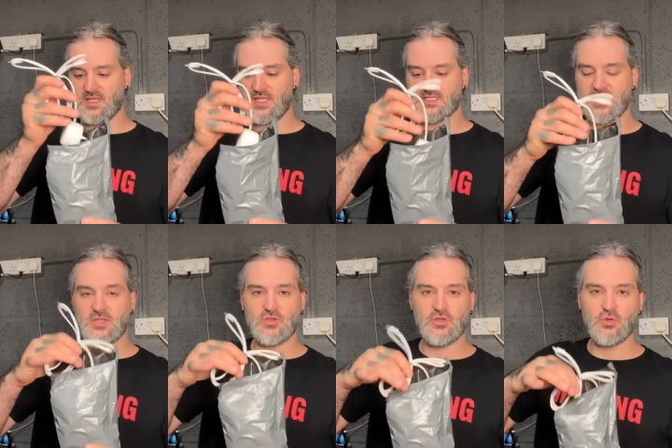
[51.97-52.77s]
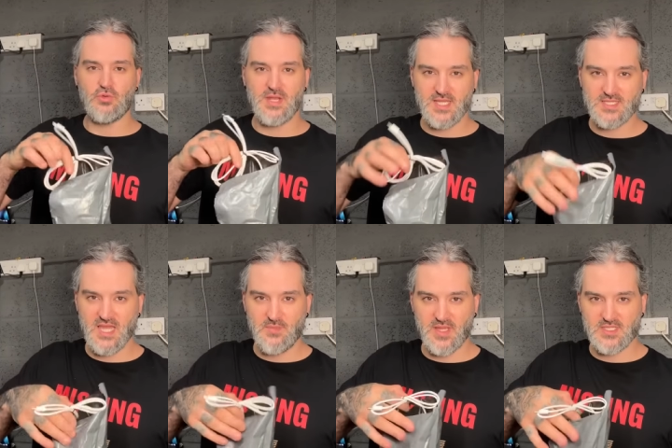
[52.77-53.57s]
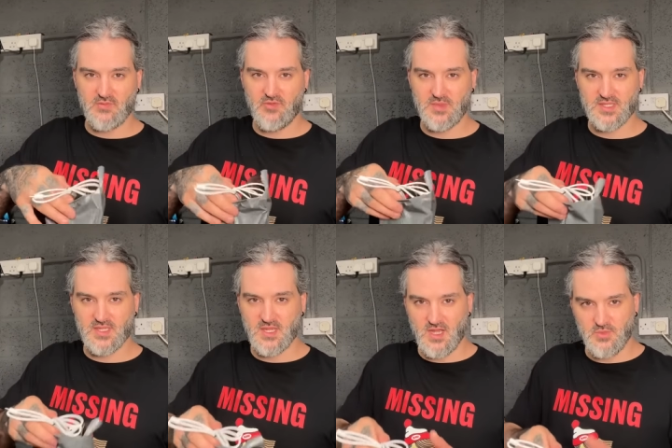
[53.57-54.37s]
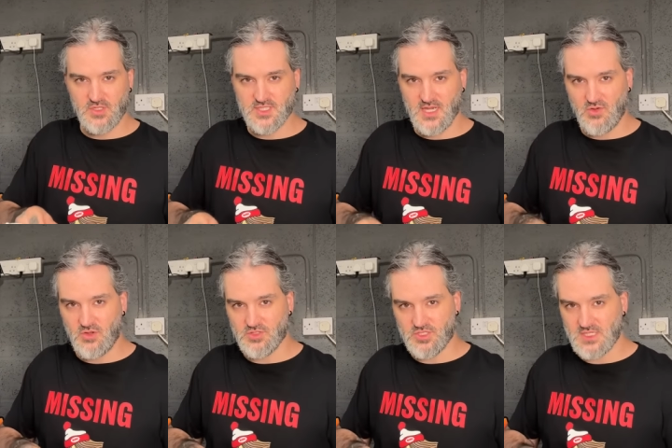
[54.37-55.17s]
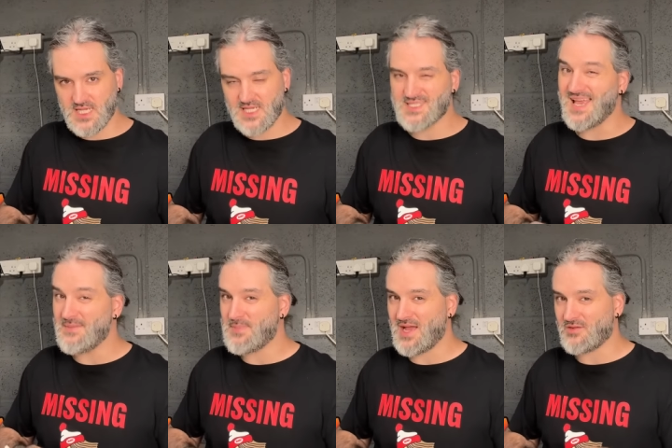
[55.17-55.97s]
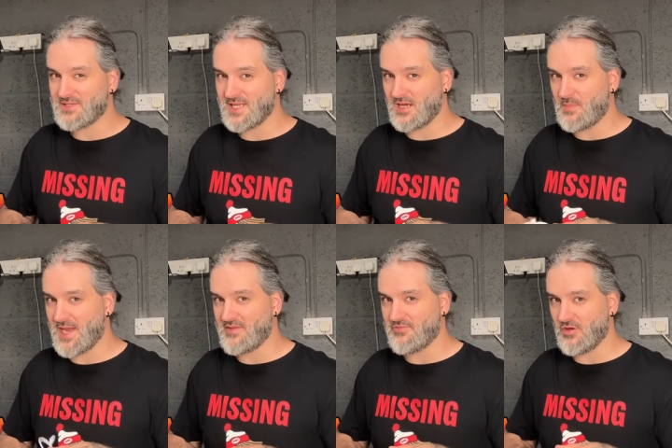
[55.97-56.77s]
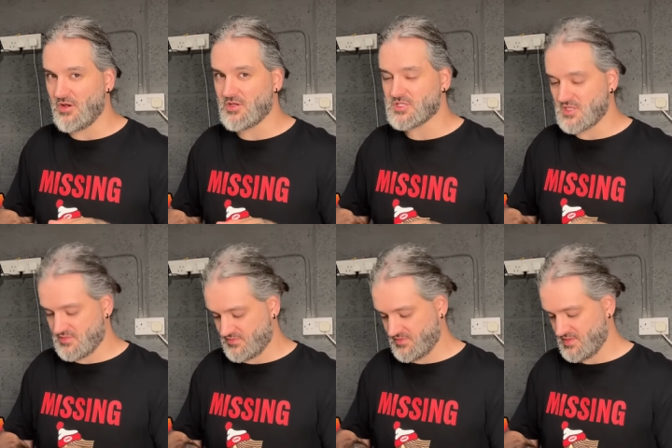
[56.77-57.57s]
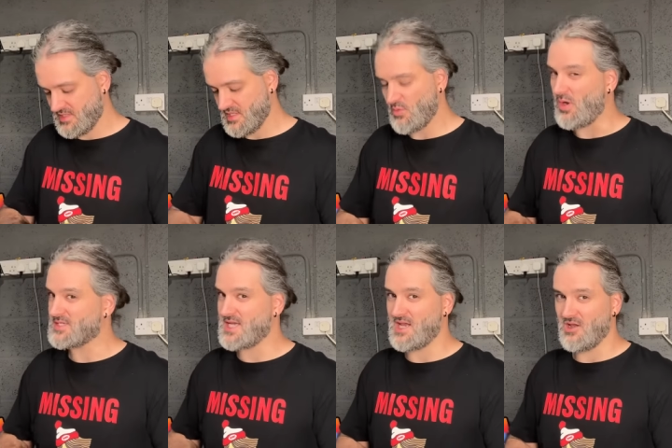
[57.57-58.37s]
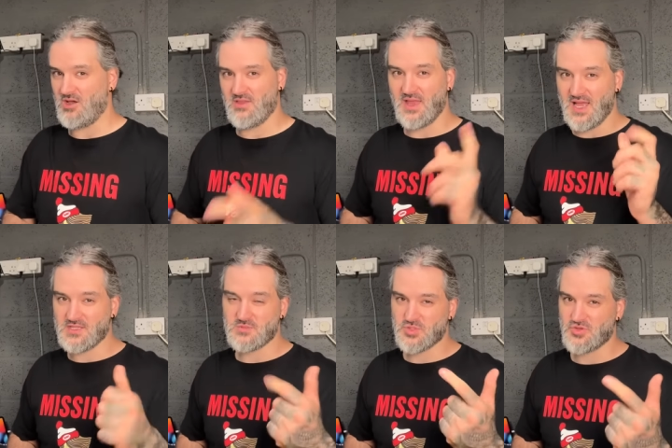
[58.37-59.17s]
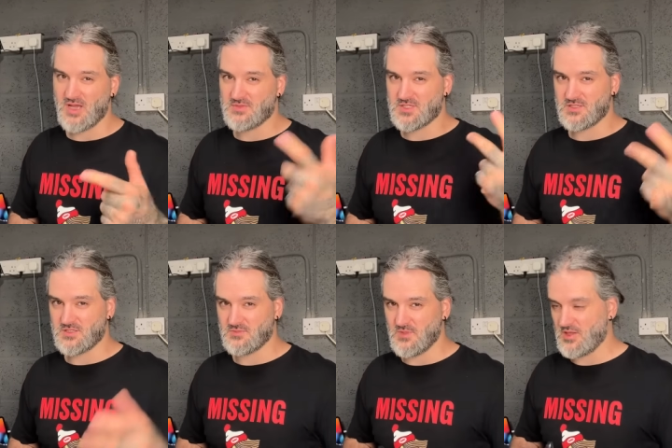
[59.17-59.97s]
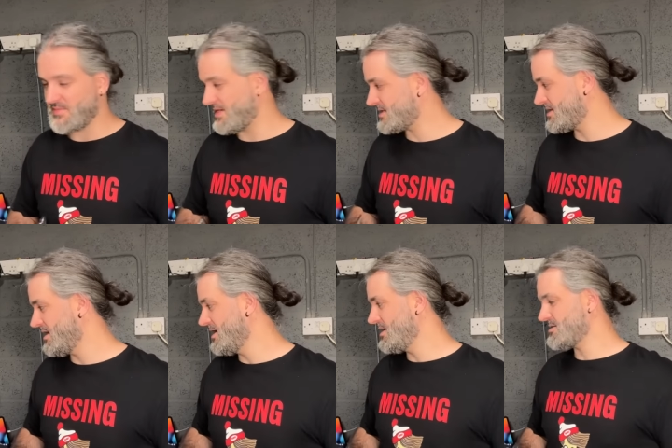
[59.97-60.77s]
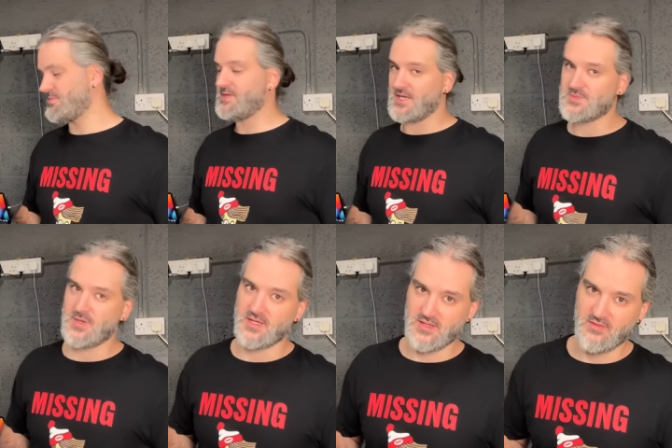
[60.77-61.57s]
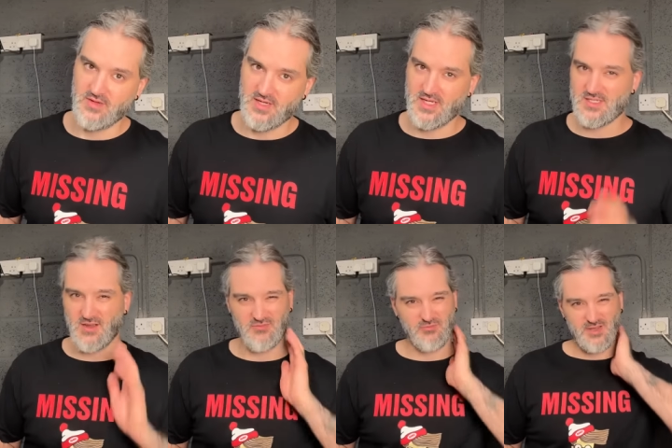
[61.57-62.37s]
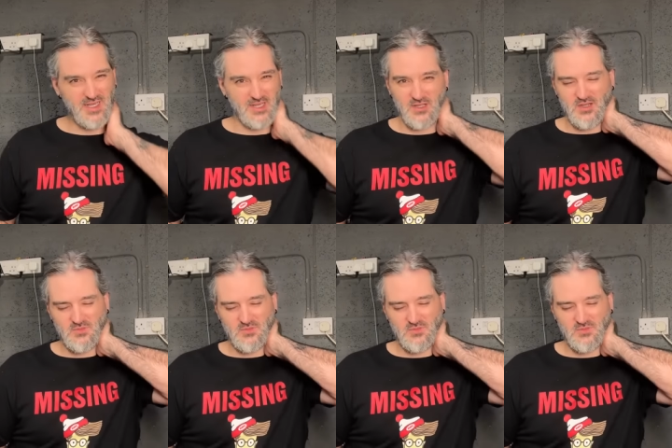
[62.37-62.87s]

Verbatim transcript: is the Google Nest that I picked up from the car boot sale on Sunday. £10 deal. I paid for a lot of stuff well, I say a lot, that, some straps, some other bits, some PSP DVDs. I've really hurt